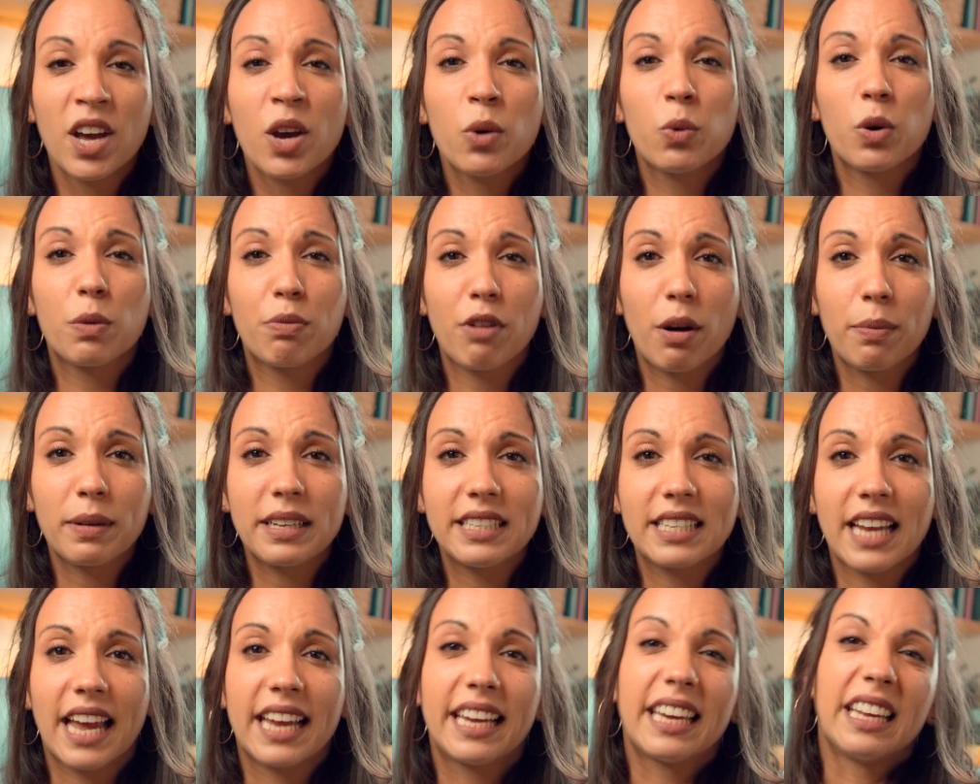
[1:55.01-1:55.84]
We'll probably
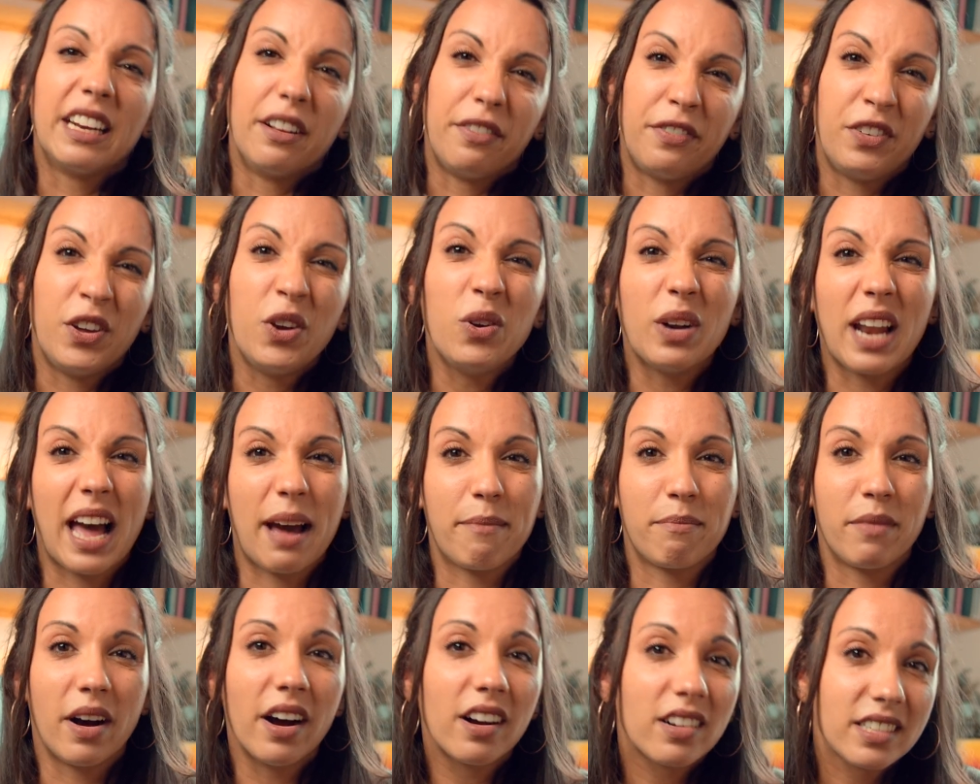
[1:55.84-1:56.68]
take in a few
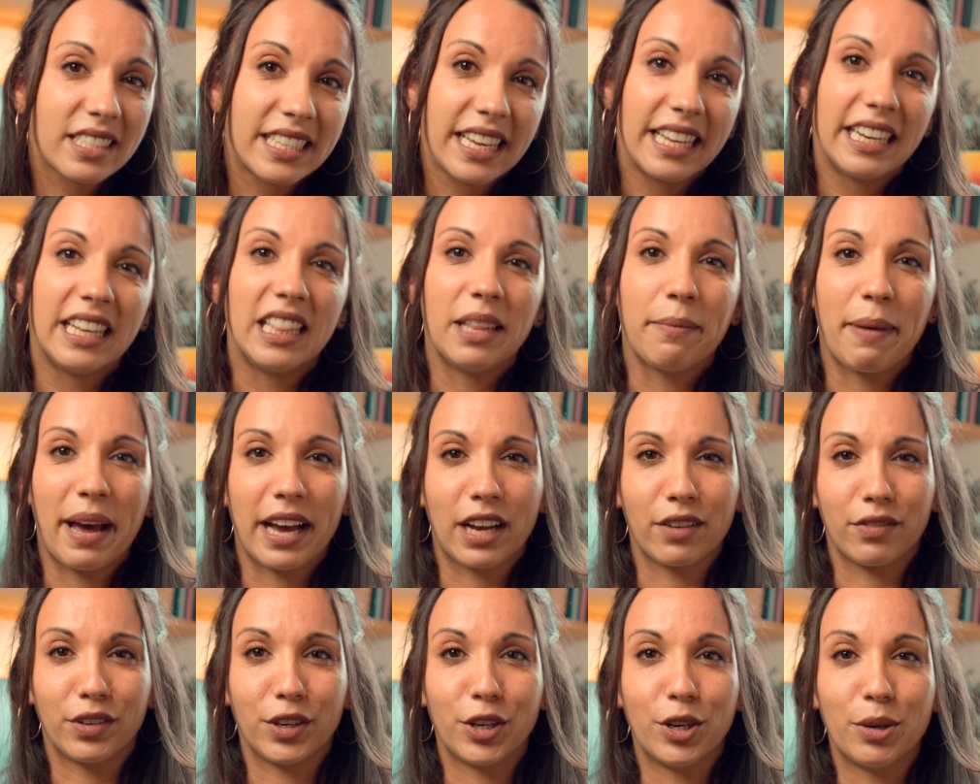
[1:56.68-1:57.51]
landmarks sitting in the
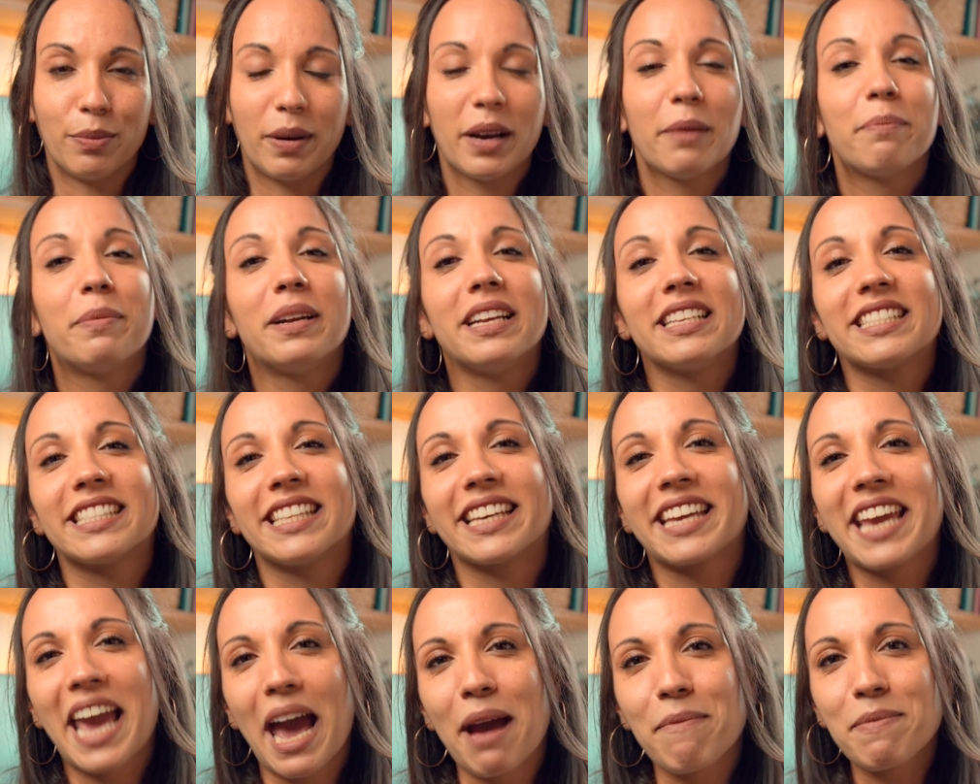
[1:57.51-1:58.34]
back of an Uber, but it's the
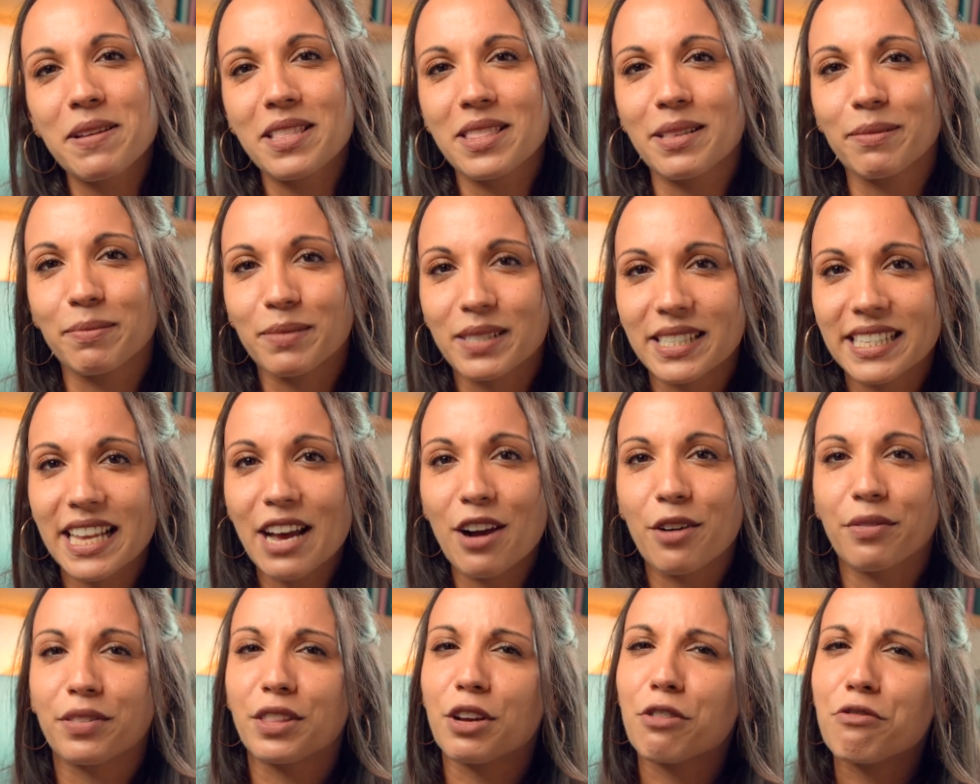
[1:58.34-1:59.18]
cabbie
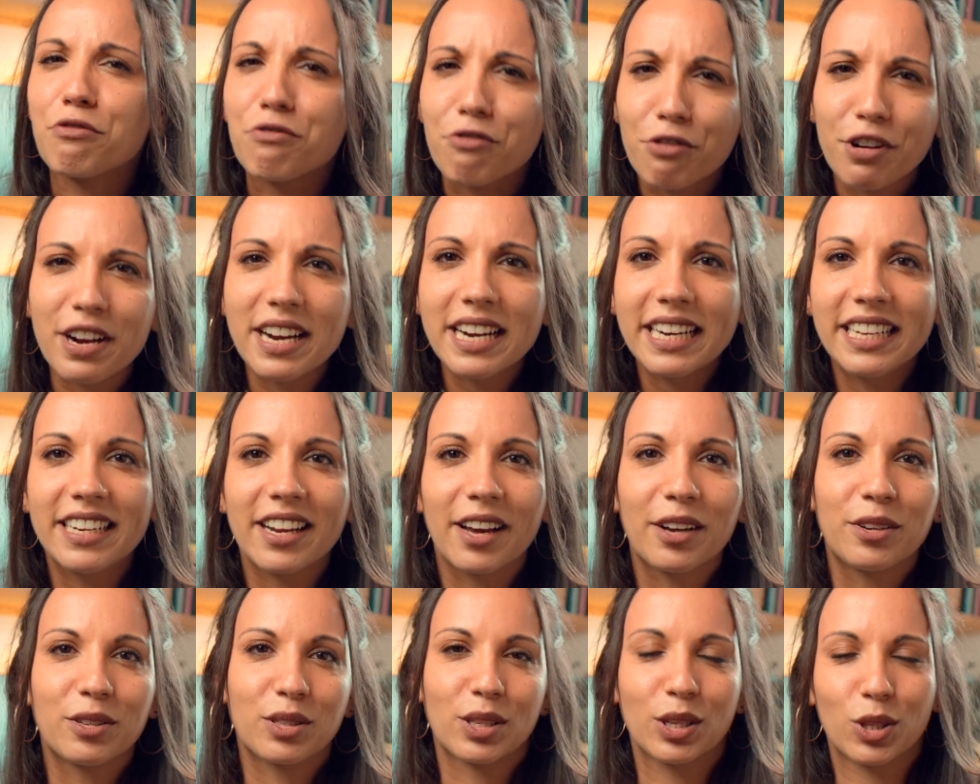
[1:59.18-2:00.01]
themselves that really
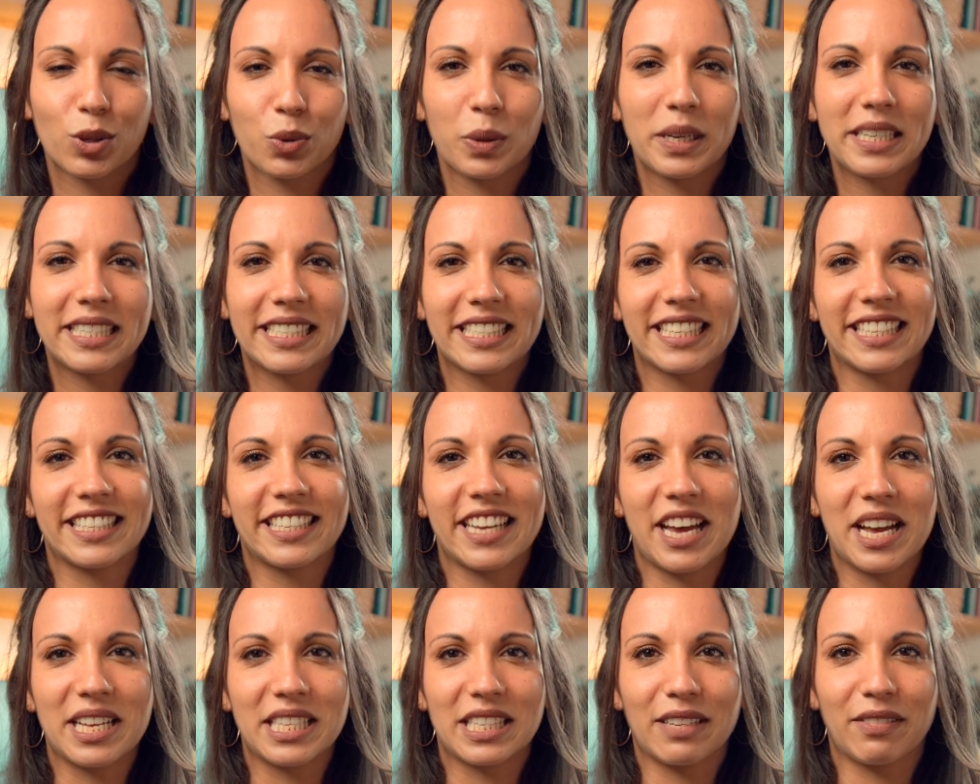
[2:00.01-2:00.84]
knows the twists and
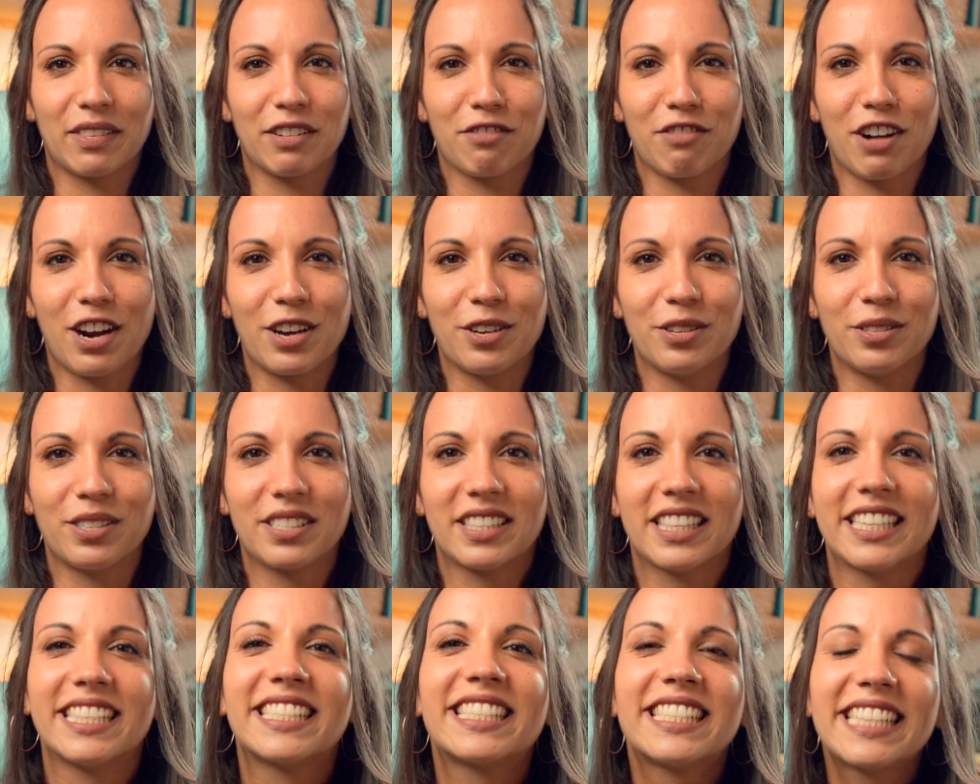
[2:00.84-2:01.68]
turns of the roads,
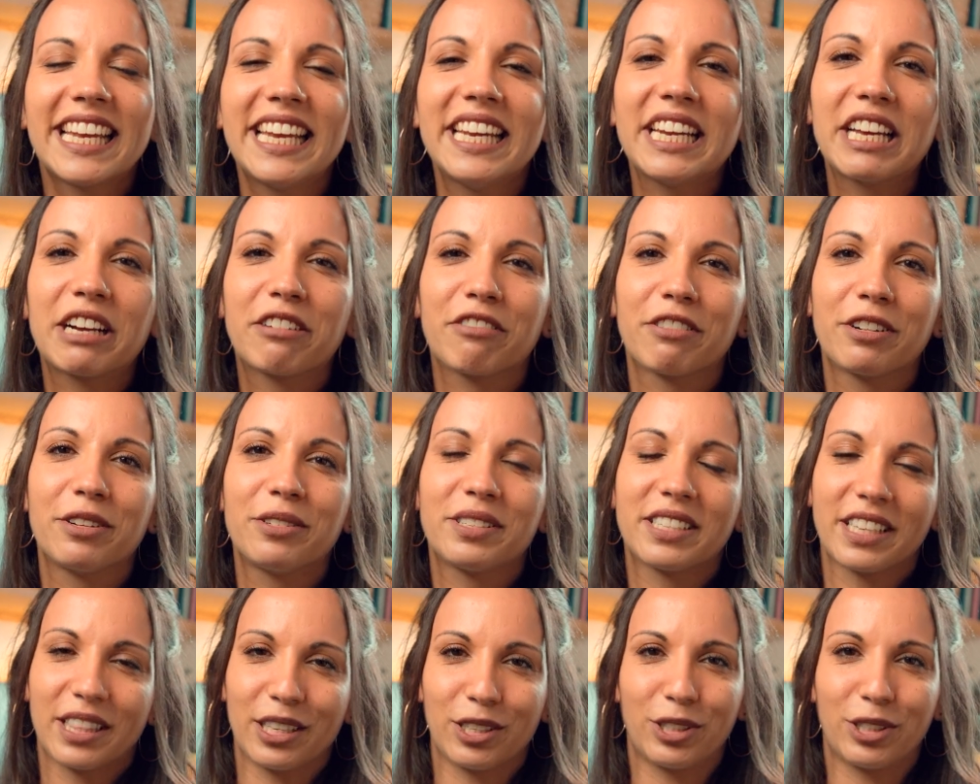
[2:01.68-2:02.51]
the scenic routes and the